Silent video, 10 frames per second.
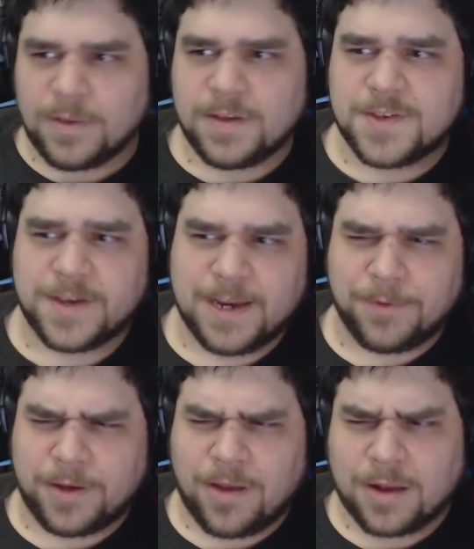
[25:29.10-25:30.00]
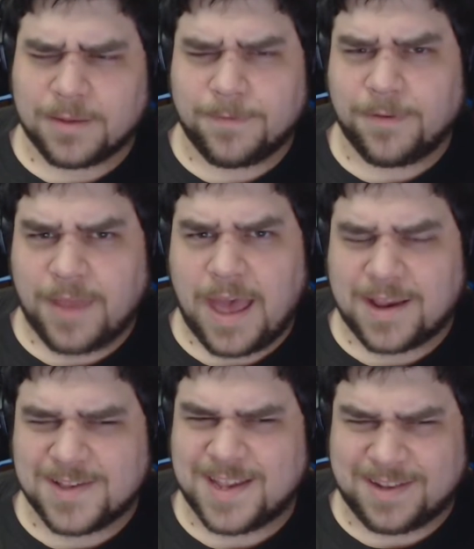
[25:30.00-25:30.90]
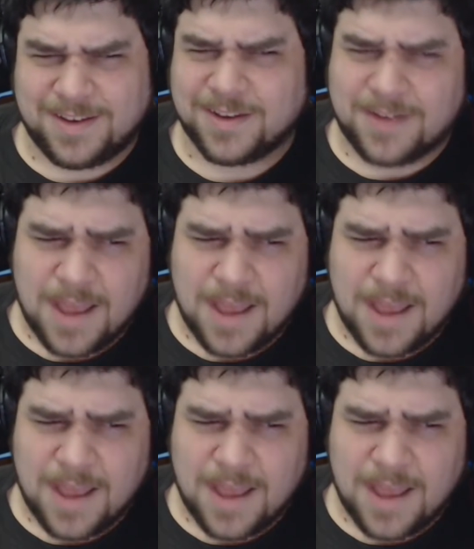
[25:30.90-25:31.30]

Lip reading: So I can't really knock them for that, because that could